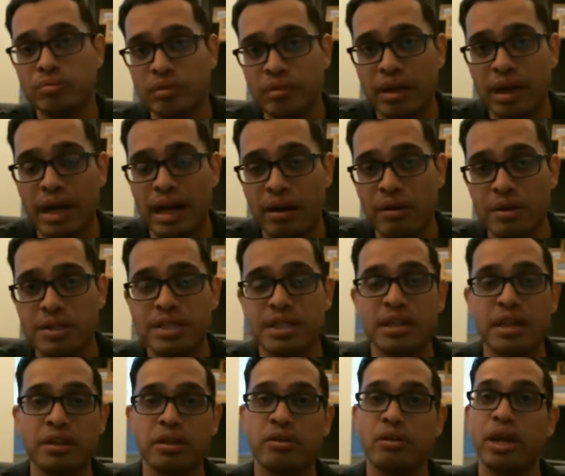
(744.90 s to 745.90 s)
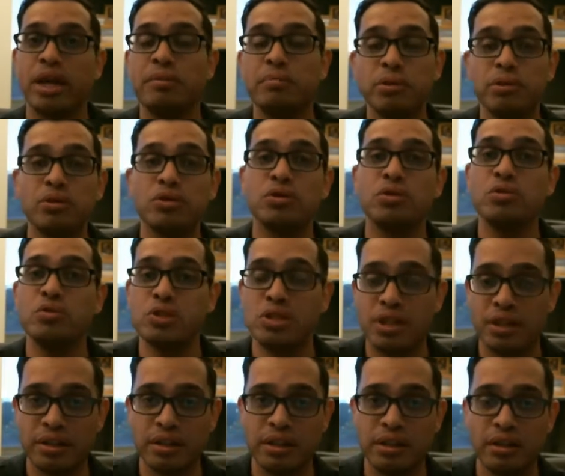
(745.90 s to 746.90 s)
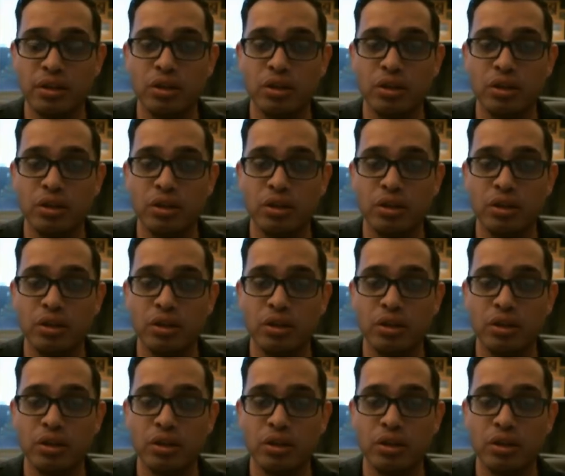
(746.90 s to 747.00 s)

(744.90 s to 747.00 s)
how is it that they're able to do something,